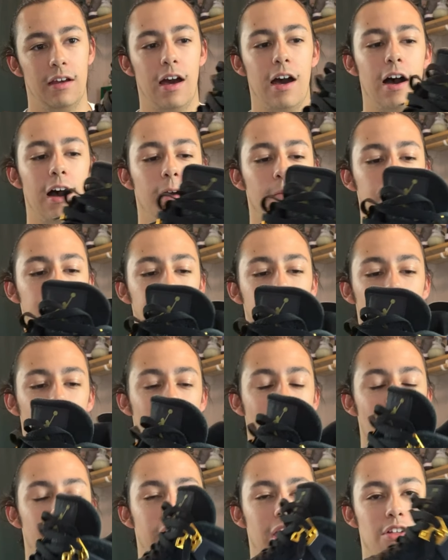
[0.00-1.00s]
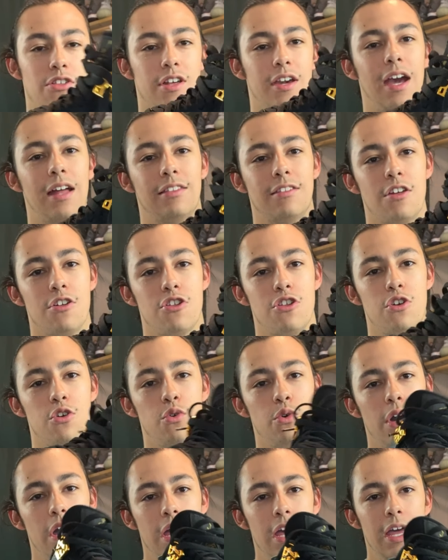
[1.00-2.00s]
I've actually got this
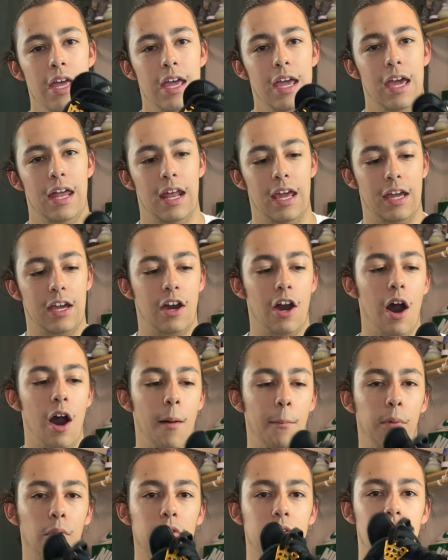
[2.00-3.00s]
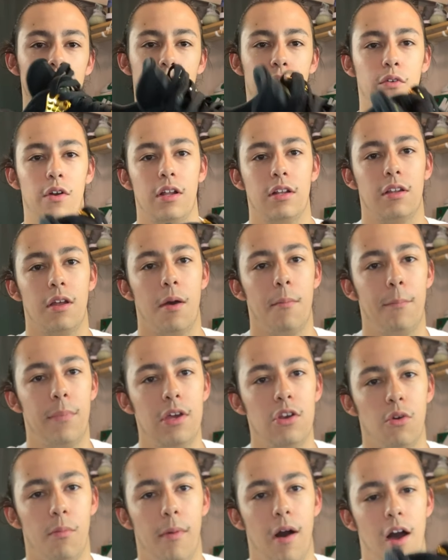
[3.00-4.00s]
shoe in a couple different
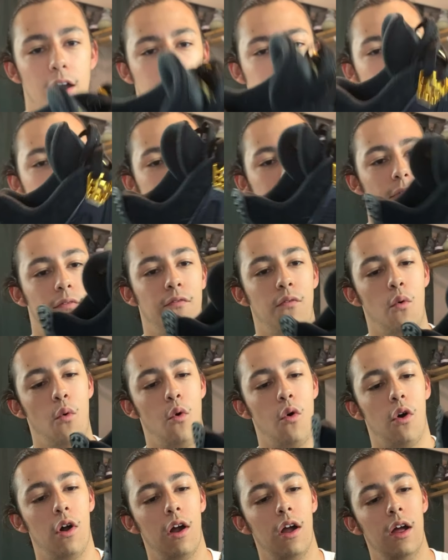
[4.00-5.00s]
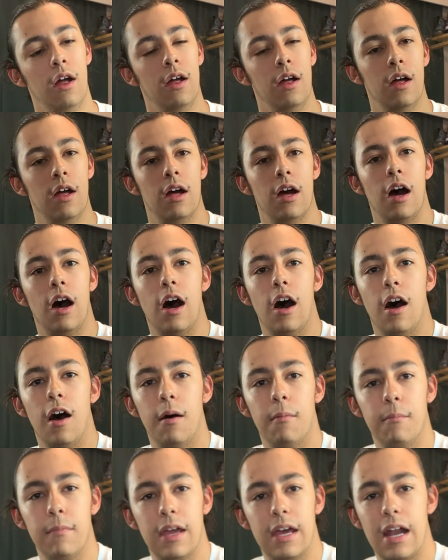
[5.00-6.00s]
beater boxes before,
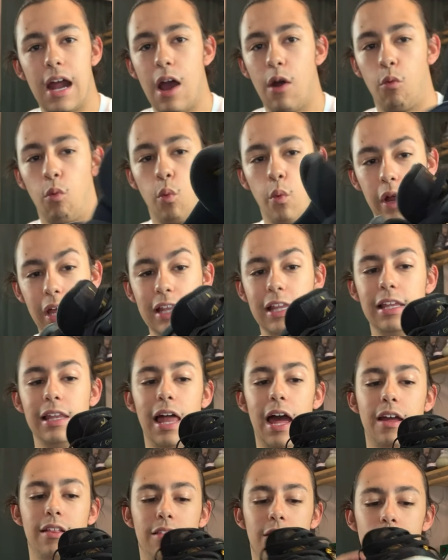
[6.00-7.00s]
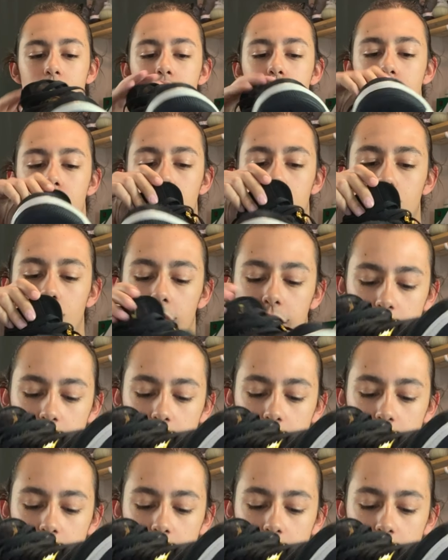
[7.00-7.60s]
and I really like this shoe. I've